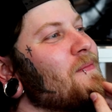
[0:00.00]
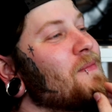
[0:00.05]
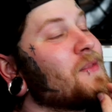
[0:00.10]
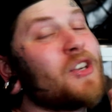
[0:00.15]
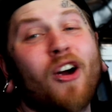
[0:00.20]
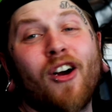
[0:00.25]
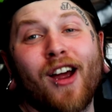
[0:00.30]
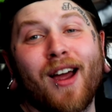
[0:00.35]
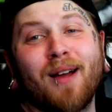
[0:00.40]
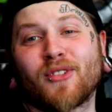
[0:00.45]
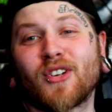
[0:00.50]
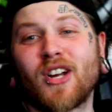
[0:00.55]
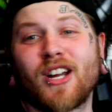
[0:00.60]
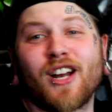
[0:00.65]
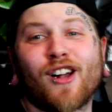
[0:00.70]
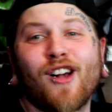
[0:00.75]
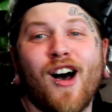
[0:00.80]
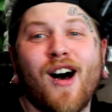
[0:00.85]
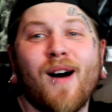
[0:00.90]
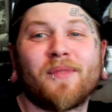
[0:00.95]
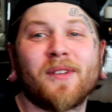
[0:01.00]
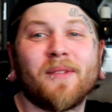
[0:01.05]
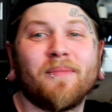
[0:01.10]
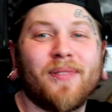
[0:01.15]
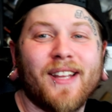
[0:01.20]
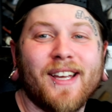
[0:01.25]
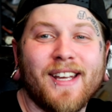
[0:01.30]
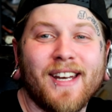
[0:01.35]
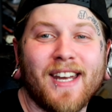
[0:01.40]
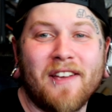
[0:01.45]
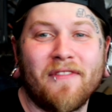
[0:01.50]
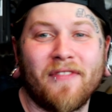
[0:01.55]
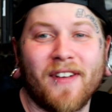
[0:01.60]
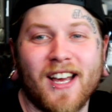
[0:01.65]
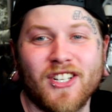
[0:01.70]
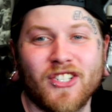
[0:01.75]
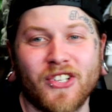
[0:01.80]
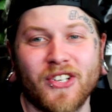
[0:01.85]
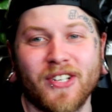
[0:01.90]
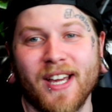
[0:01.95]
Sorry, I'm trying to contemplate if
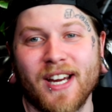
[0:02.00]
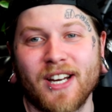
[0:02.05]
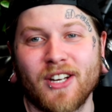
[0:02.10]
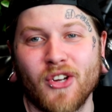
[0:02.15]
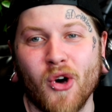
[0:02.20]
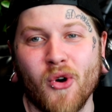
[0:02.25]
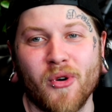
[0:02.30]
I should like